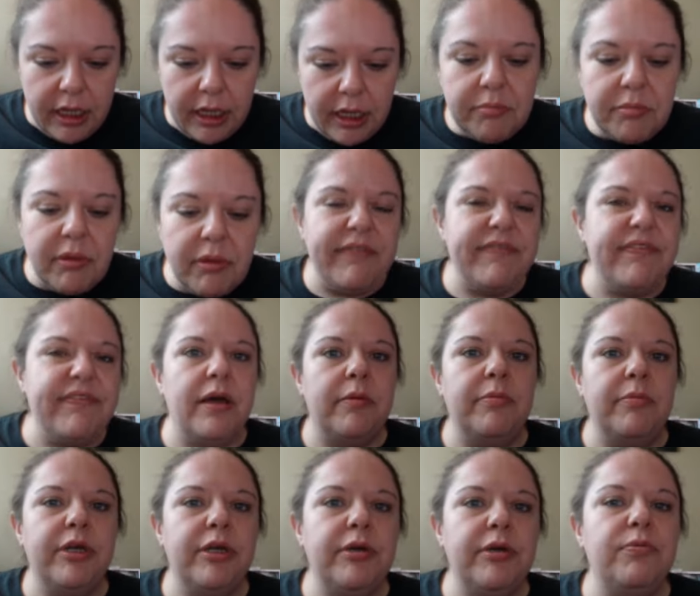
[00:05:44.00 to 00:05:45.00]
In my
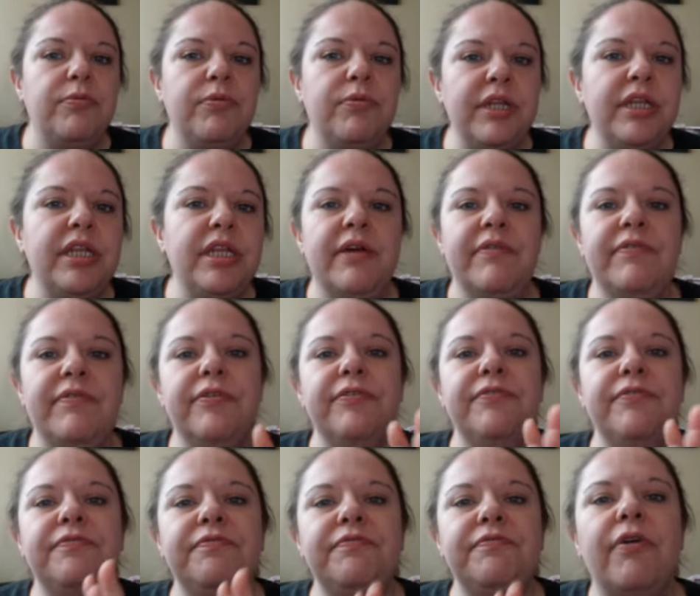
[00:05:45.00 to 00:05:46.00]
family, we never
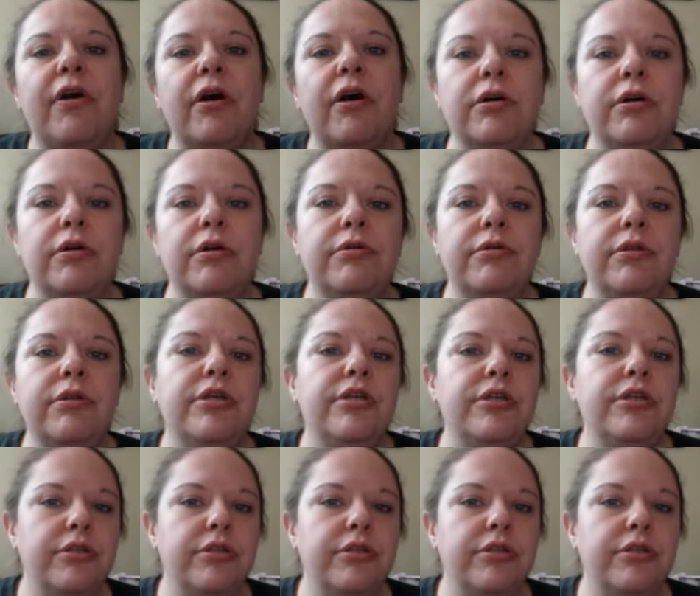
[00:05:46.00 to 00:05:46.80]
followed